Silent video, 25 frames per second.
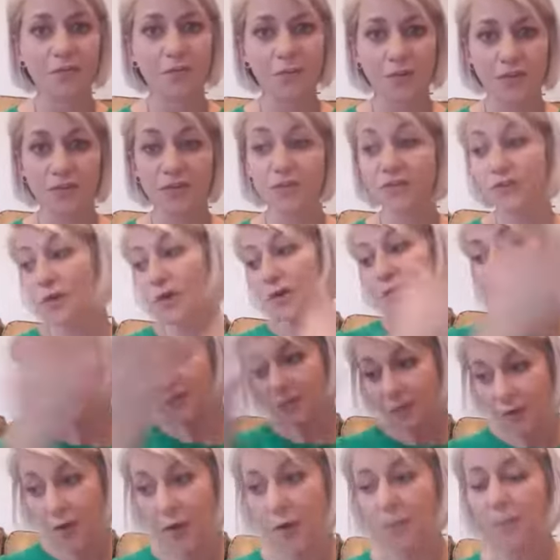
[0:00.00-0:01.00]
which has gone
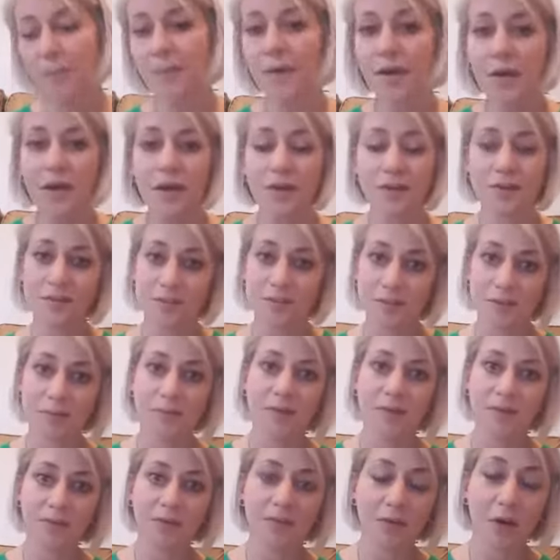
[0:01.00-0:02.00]
from
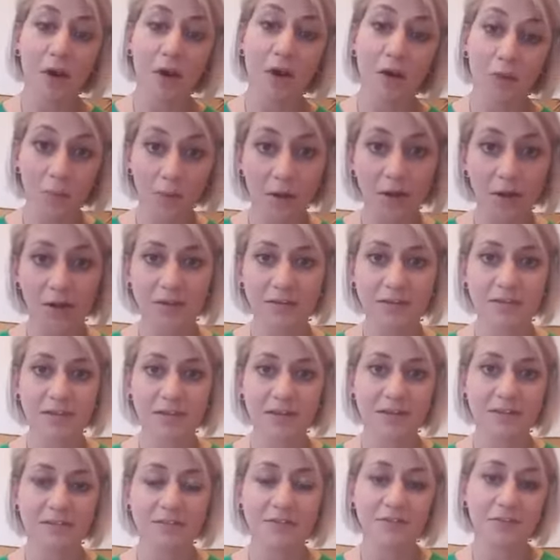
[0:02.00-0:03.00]
assuming that the whole world
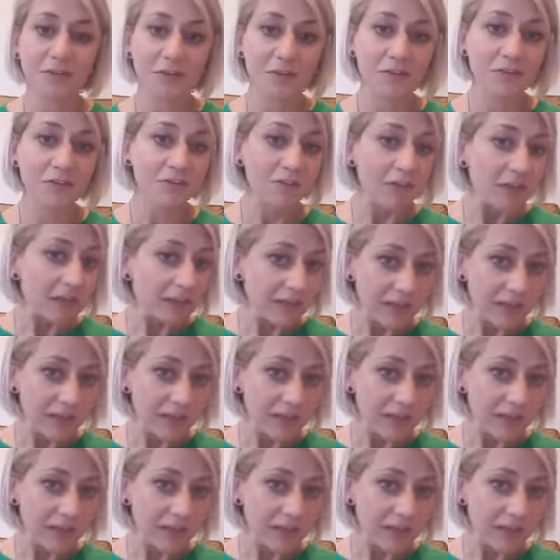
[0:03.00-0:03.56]
is full of